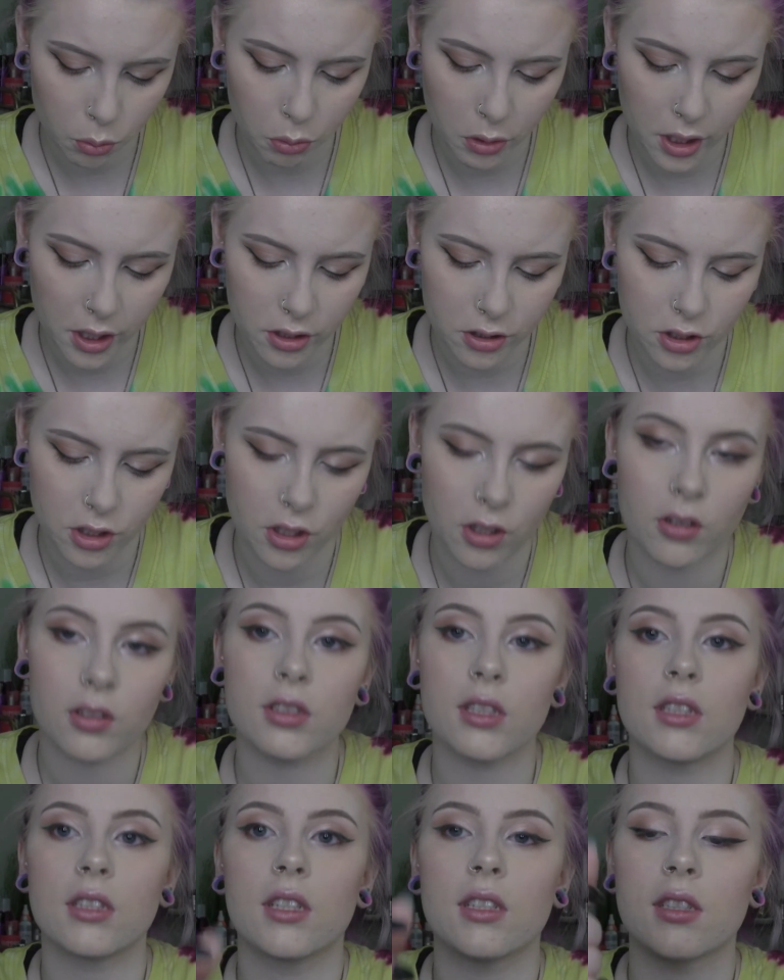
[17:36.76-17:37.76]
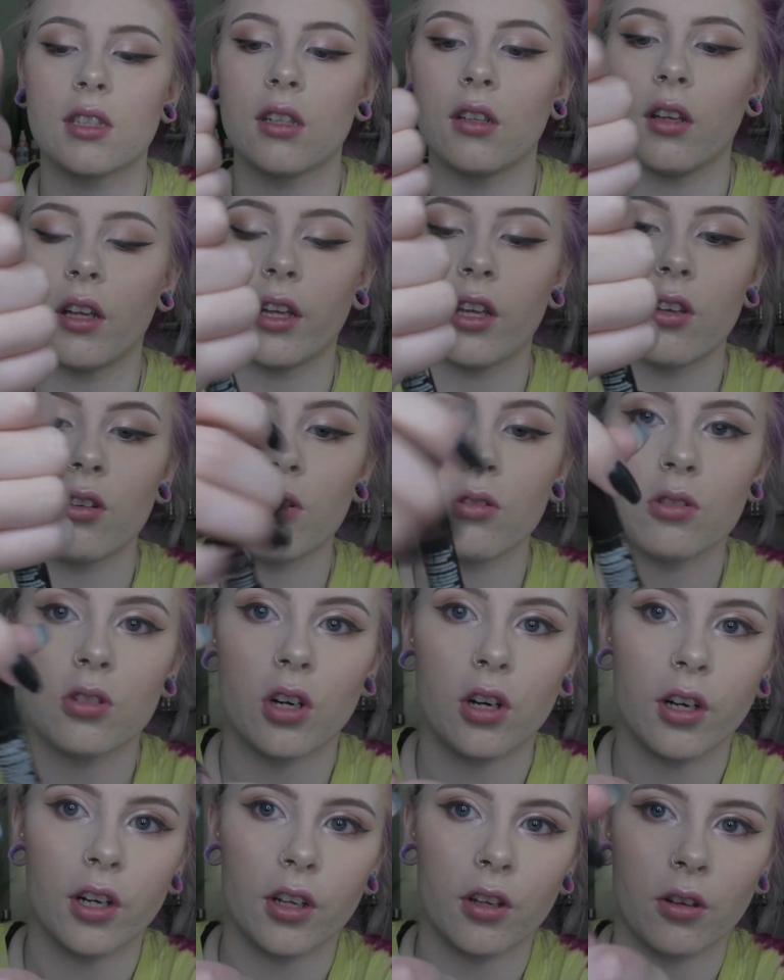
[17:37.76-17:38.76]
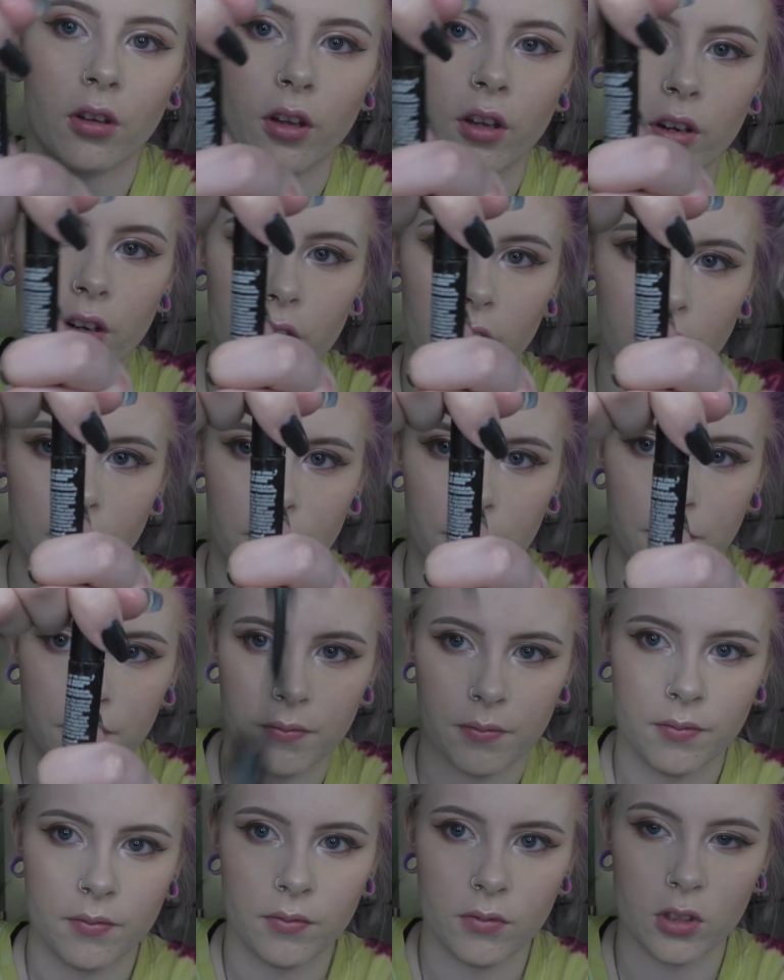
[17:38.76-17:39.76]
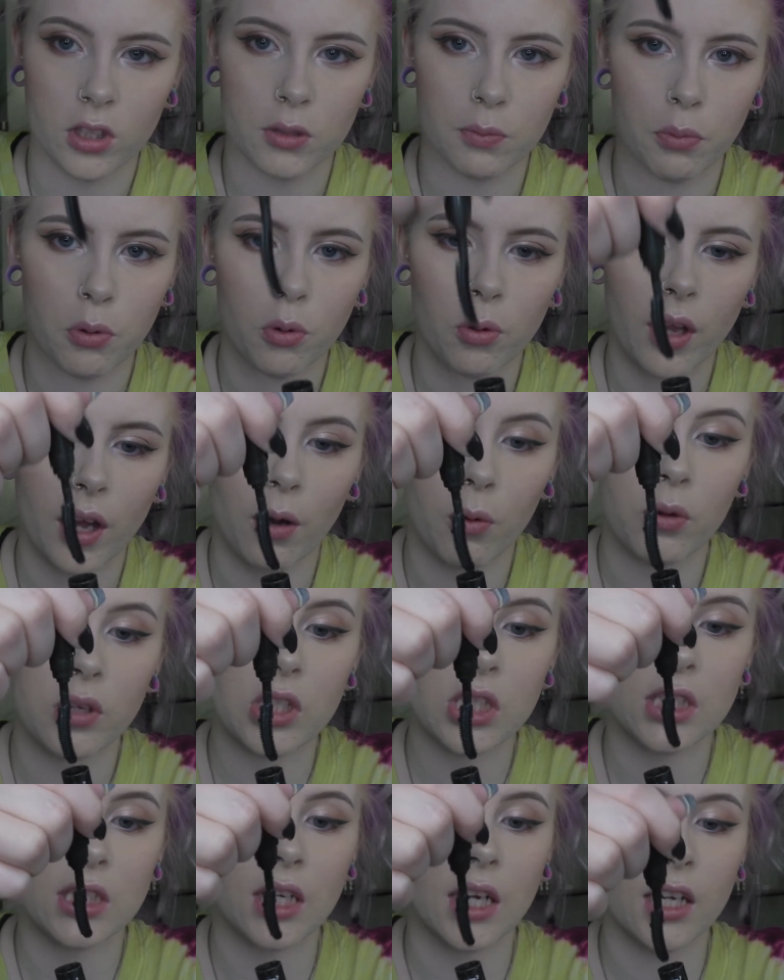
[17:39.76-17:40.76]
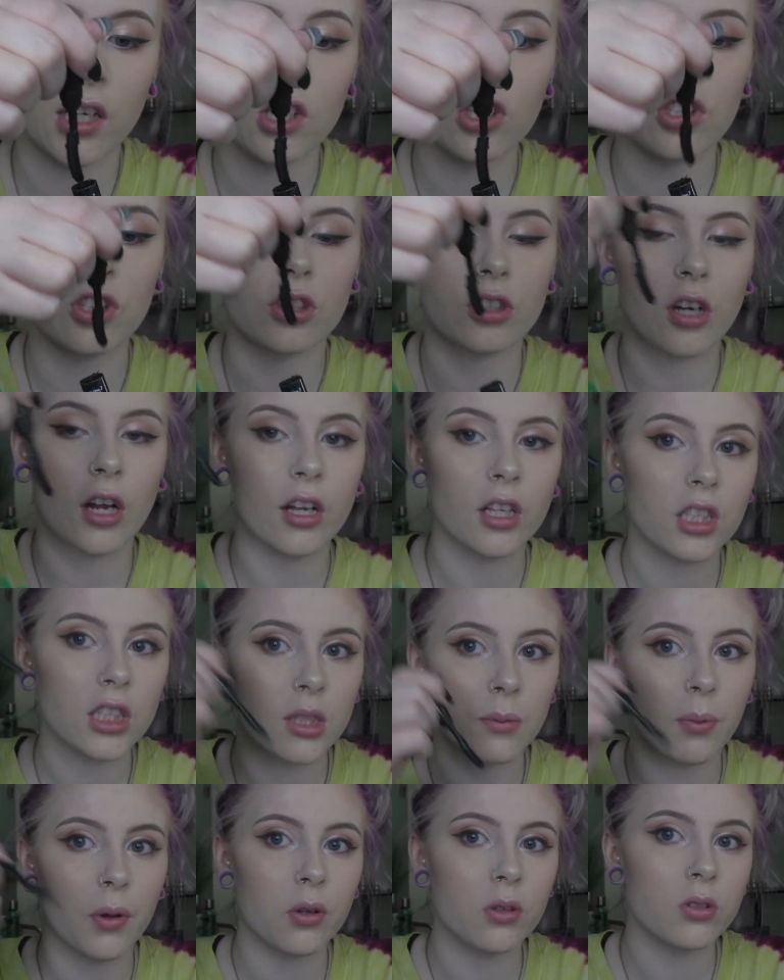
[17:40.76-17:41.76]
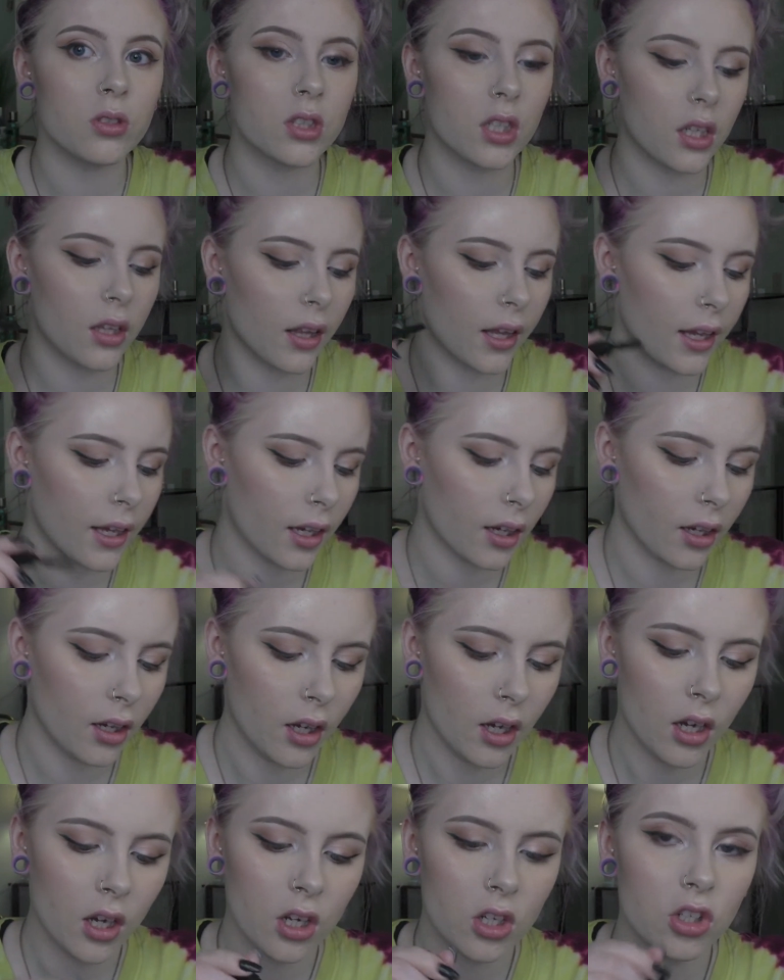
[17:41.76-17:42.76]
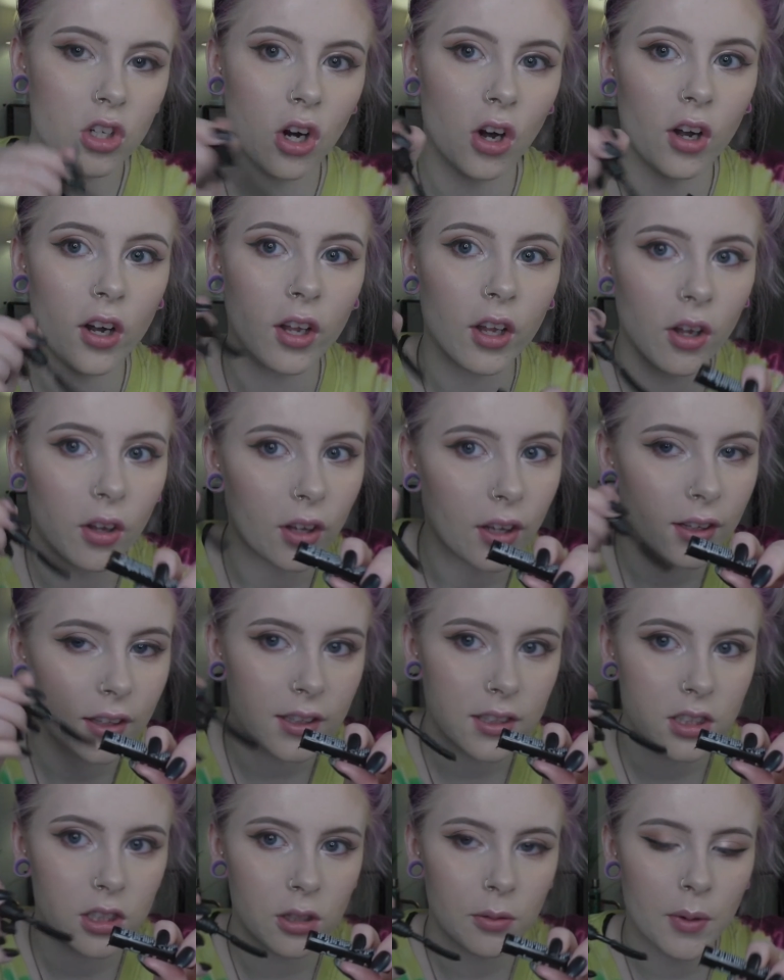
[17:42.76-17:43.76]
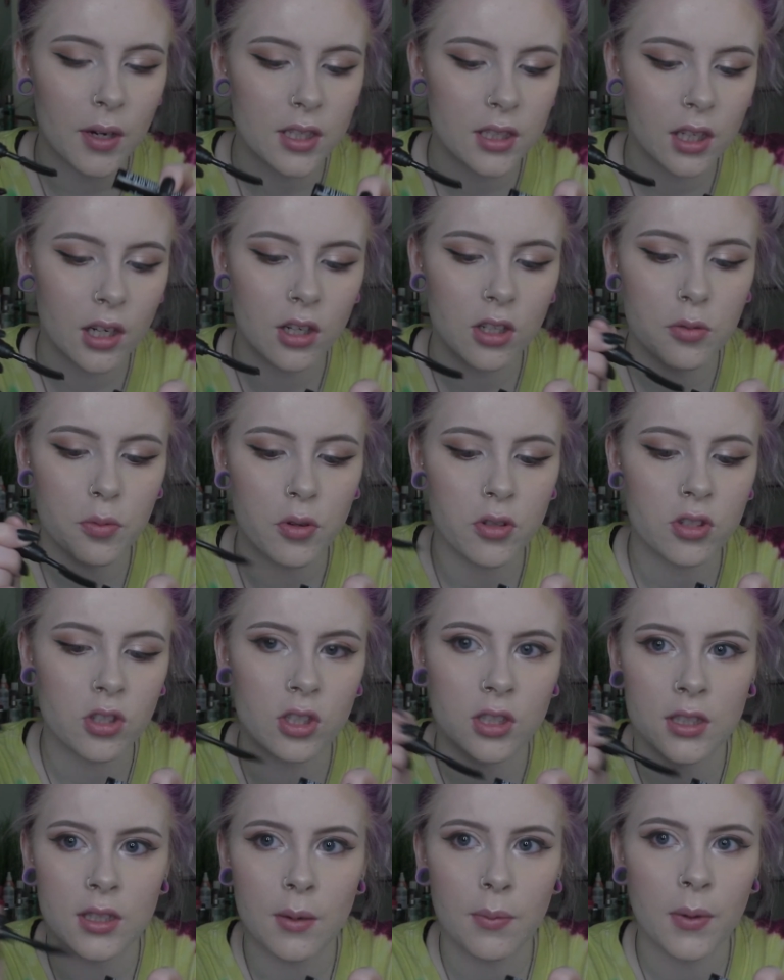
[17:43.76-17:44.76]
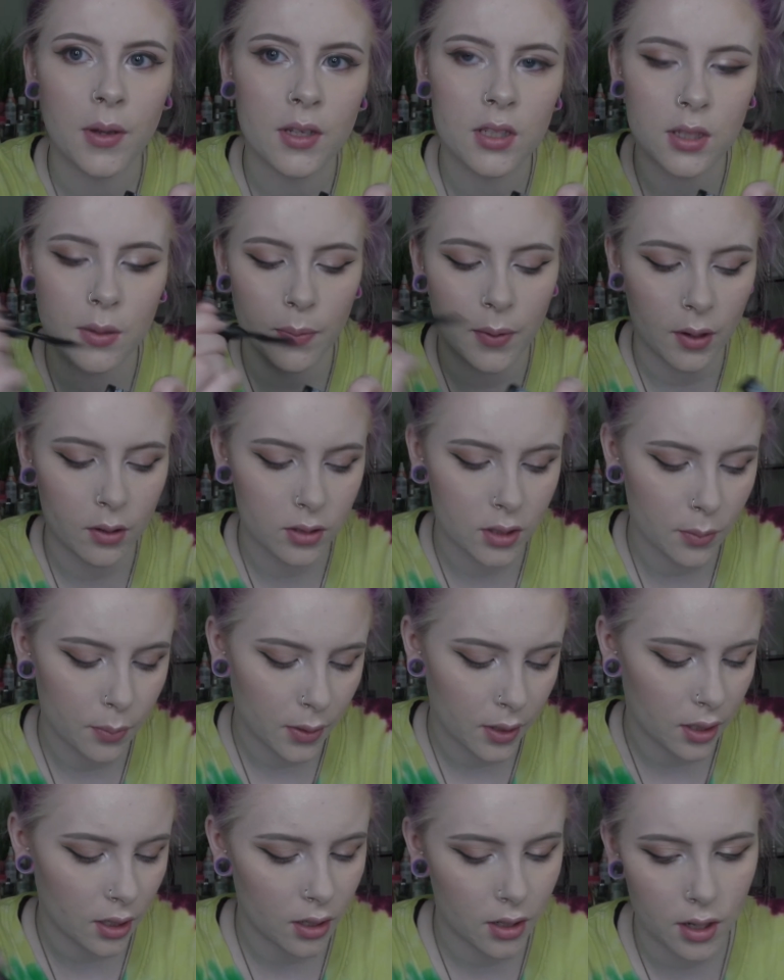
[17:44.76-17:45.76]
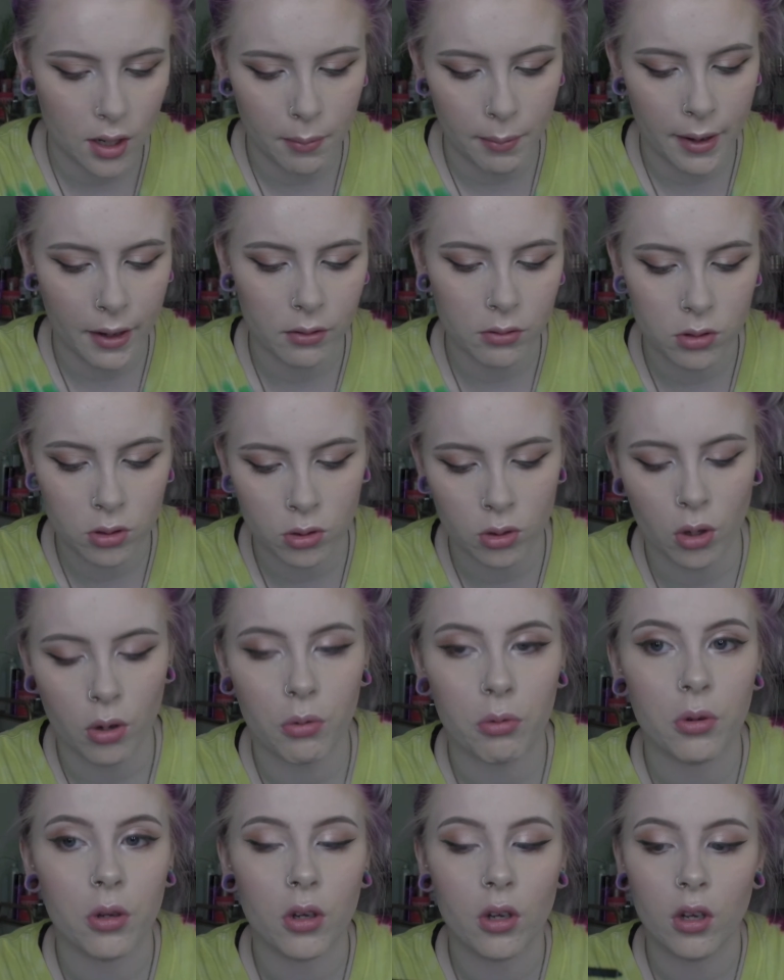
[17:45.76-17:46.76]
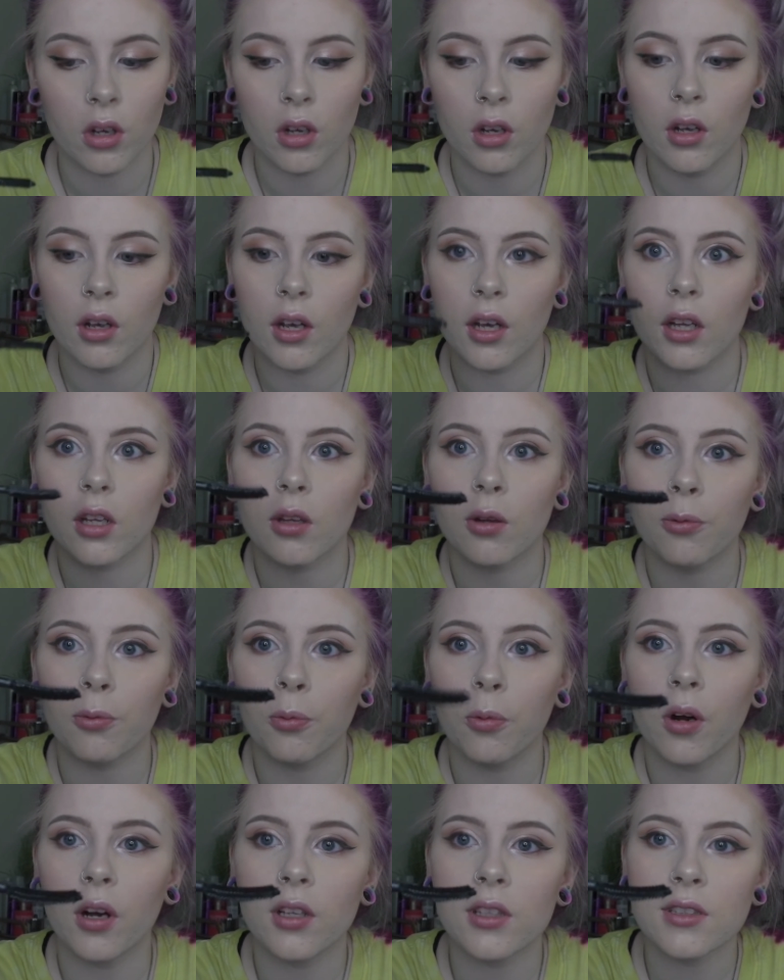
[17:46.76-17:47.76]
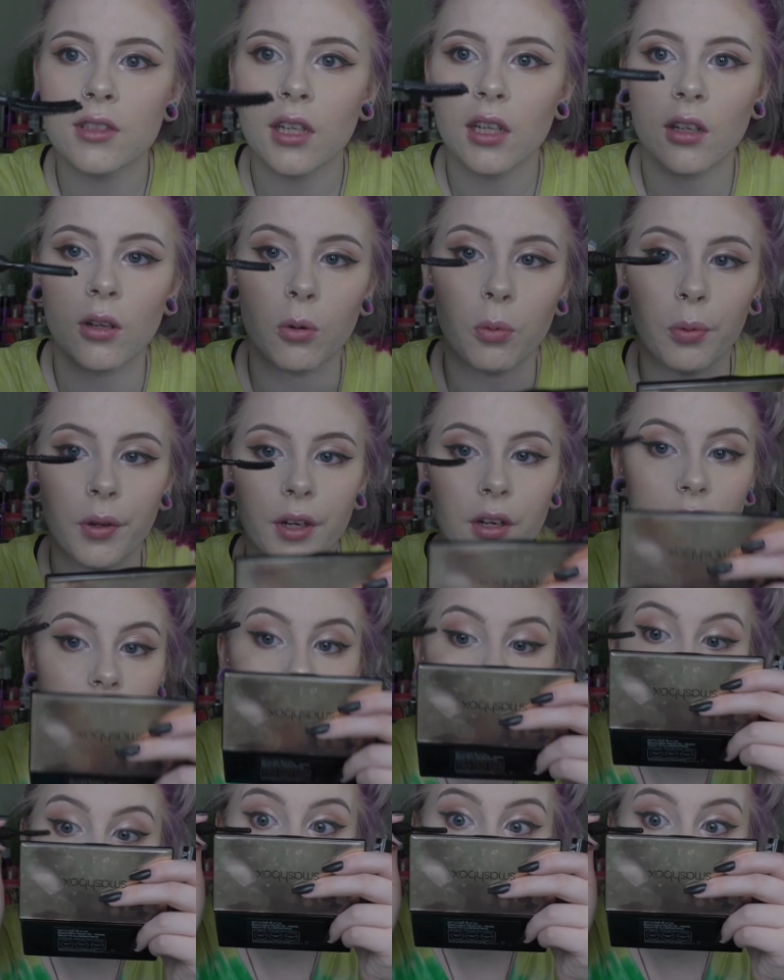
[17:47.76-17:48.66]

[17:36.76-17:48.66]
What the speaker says: weird too, because it doesn't, like, you don't turn it, you literally just pull out, which is nice. You're not supposed to like turn and go like this in your mascara. You're supposed to just dip in, dip out, dip in, dip out. So, and the wand's kind of weird.